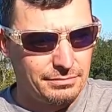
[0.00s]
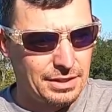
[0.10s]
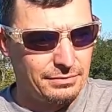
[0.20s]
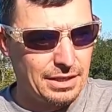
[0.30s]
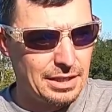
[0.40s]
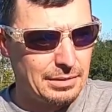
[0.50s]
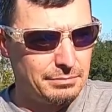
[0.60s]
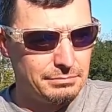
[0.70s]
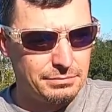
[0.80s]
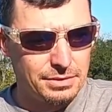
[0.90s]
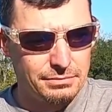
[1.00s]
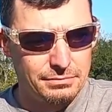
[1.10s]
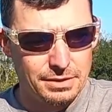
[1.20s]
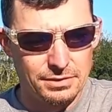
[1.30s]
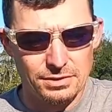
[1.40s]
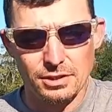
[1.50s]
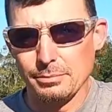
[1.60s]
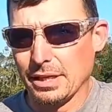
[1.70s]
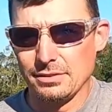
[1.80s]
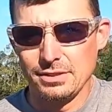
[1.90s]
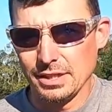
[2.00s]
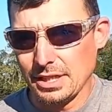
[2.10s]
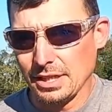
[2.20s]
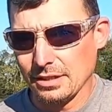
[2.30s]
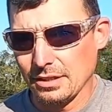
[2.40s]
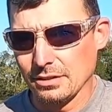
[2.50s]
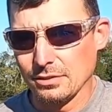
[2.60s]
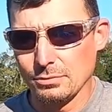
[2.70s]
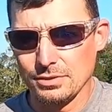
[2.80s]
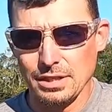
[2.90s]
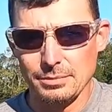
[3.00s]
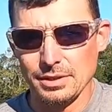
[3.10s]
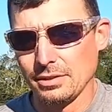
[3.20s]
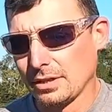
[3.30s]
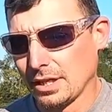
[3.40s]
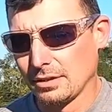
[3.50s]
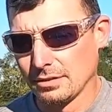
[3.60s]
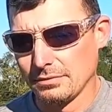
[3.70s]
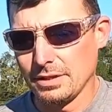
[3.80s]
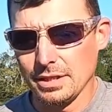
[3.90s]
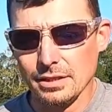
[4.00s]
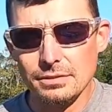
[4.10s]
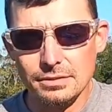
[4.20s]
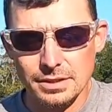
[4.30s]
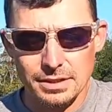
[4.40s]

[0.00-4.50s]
If I'm concerned about jig head colors, which I'm going to do that in another video,